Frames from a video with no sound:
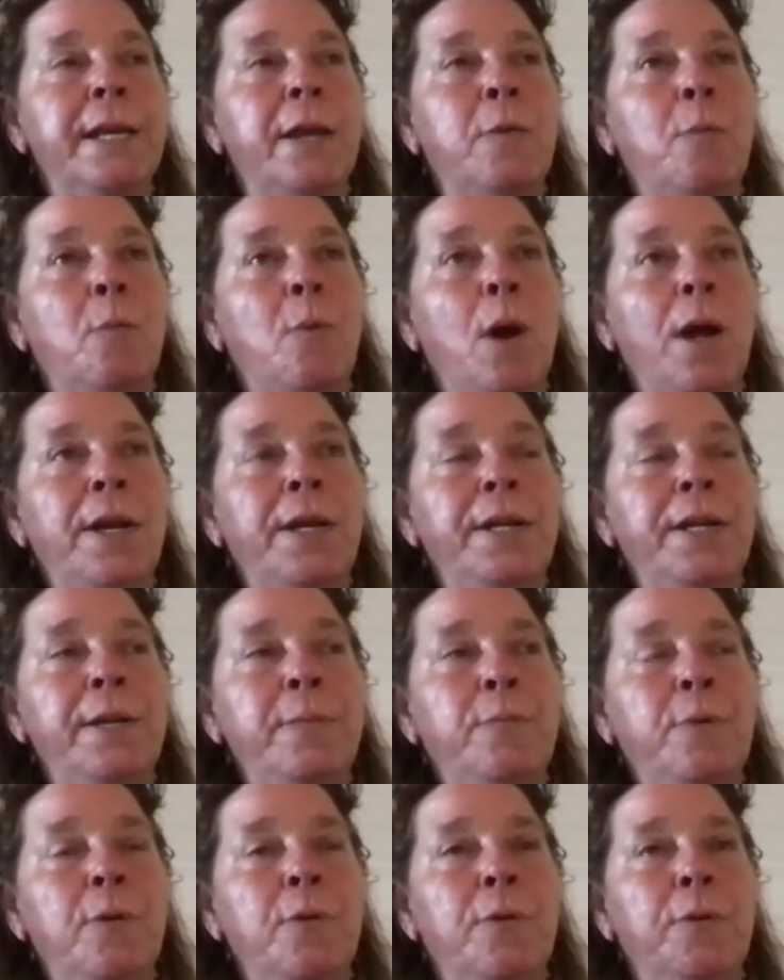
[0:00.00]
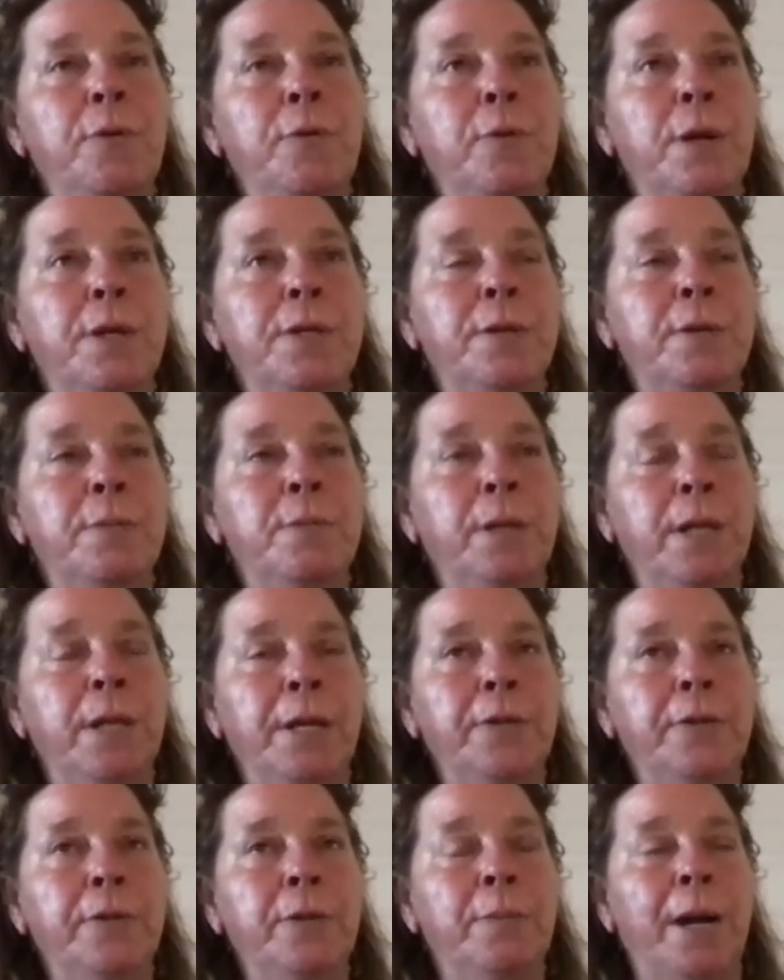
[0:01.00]
And what he broke through as a
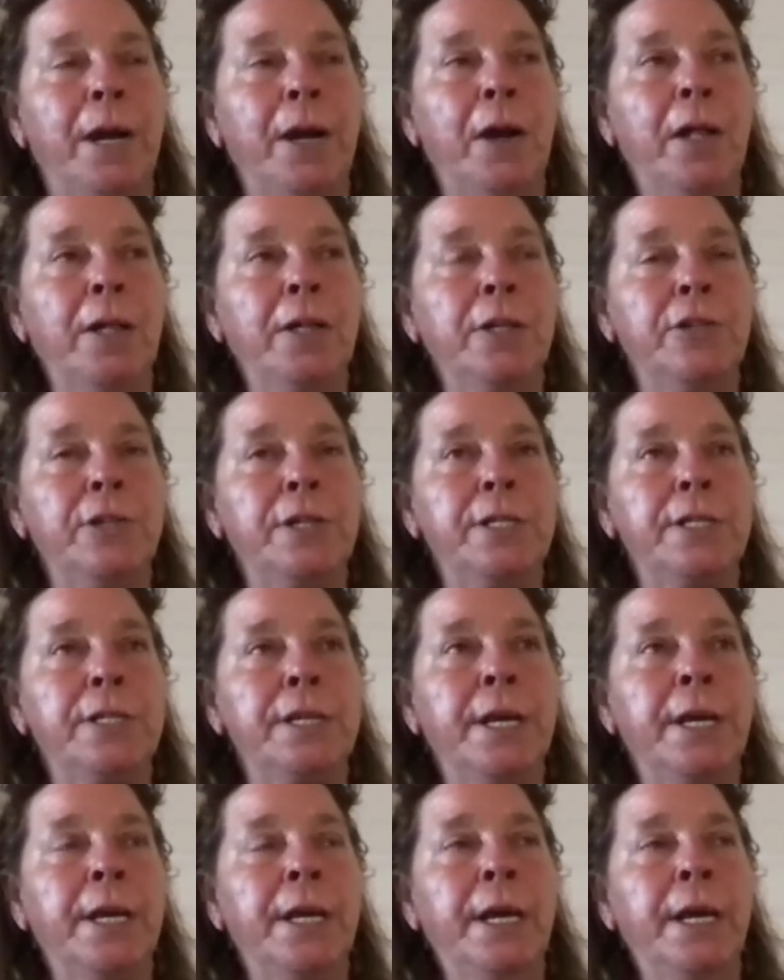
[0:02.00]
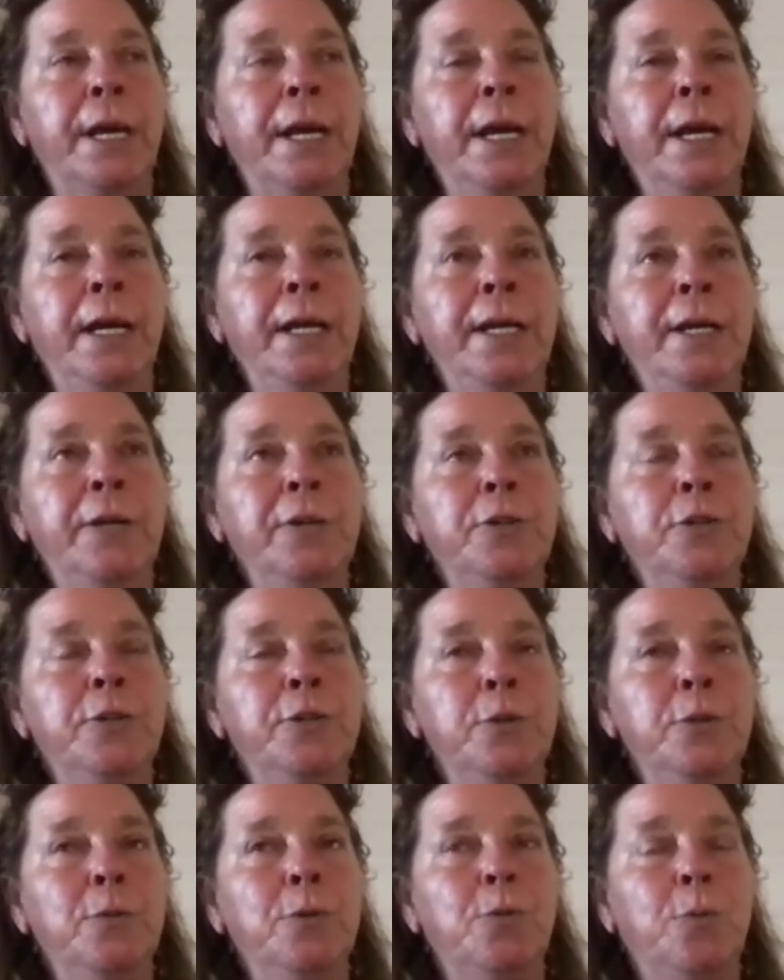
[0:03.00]
molecular biologist, he
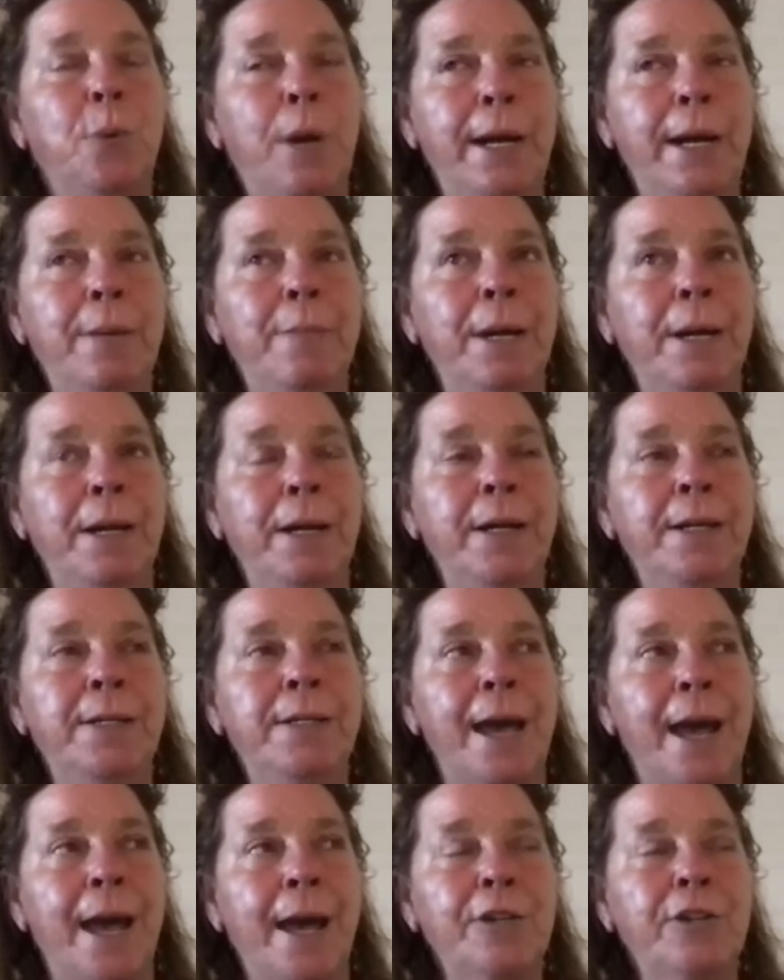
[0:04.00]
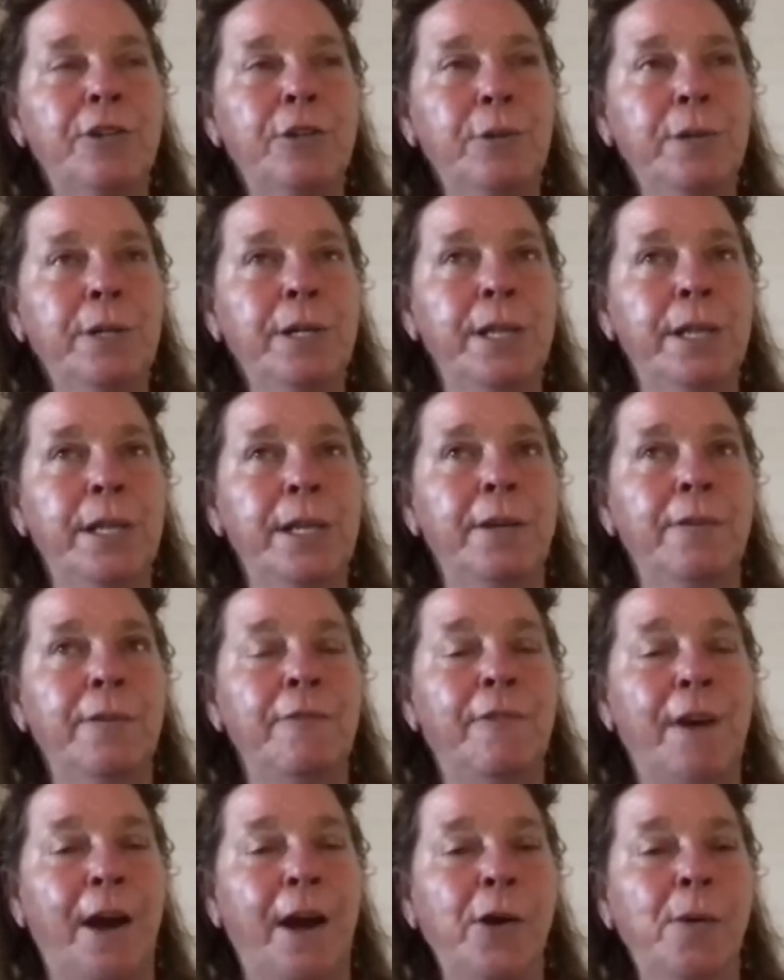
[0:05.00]
understood was wait a minute, it's actually the
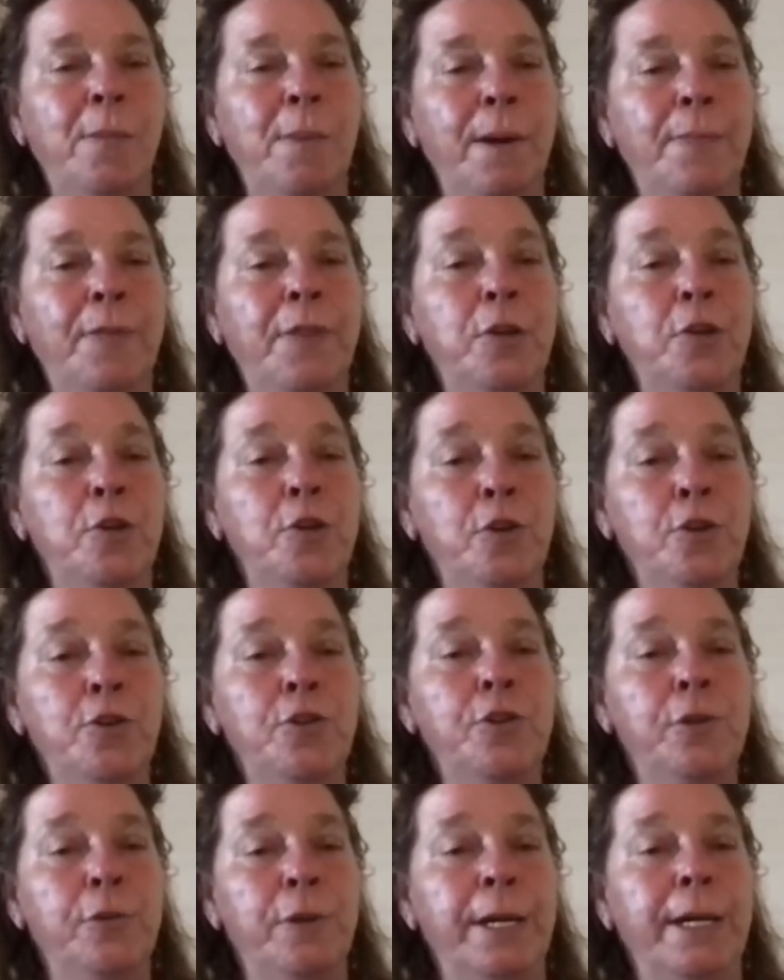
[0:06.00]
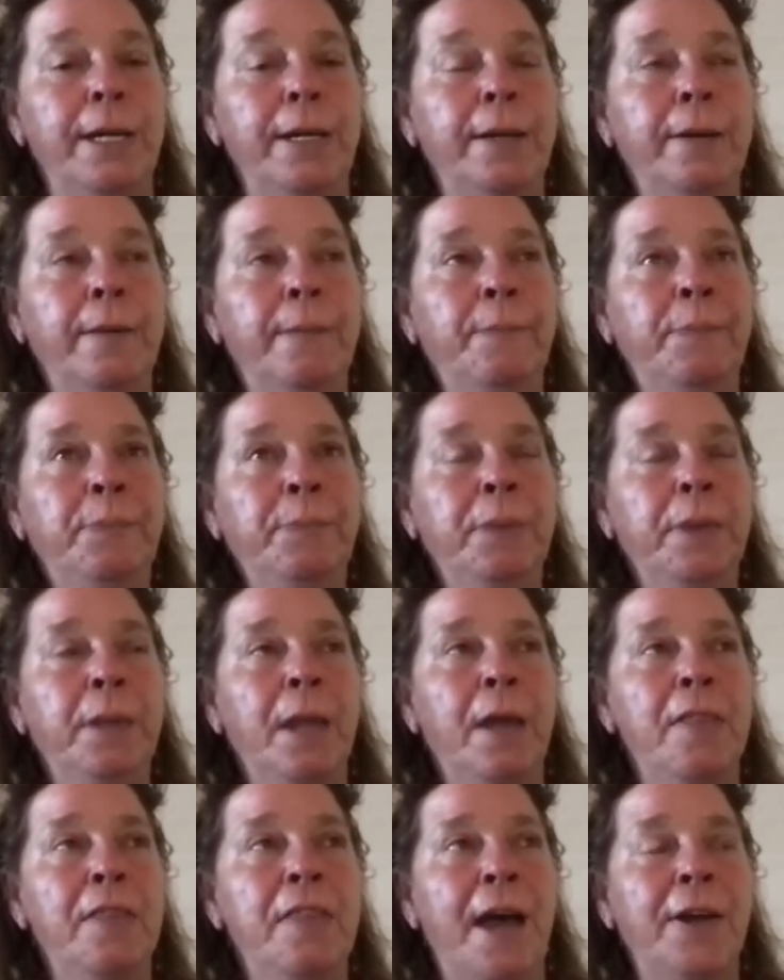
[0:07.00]
environment, the nurturing
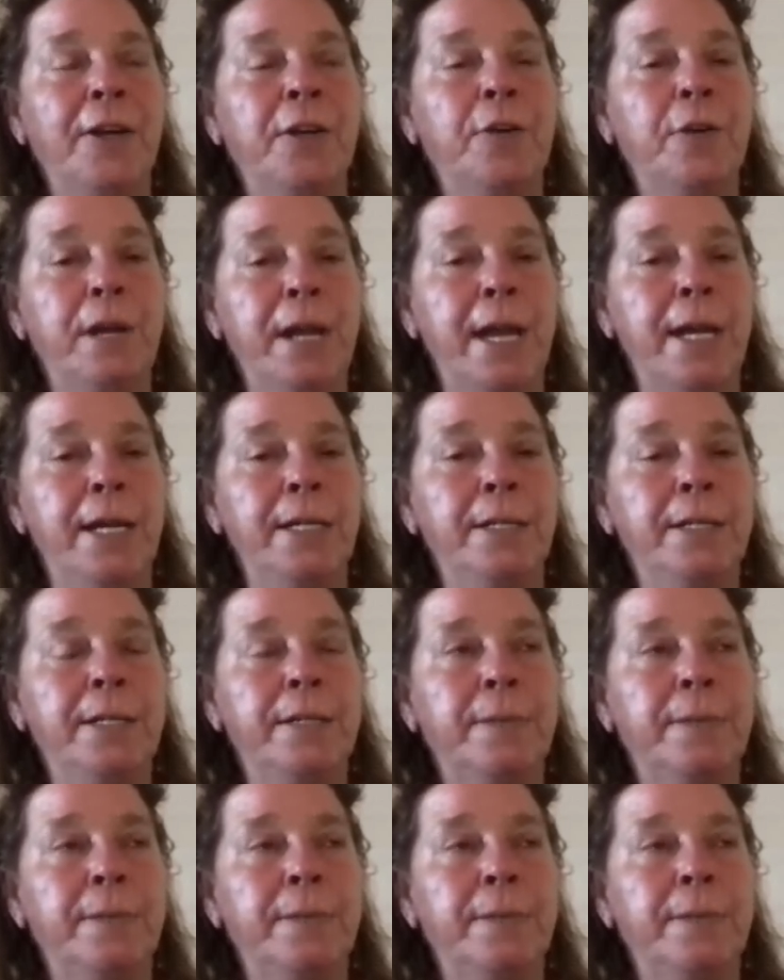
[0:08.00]
that creates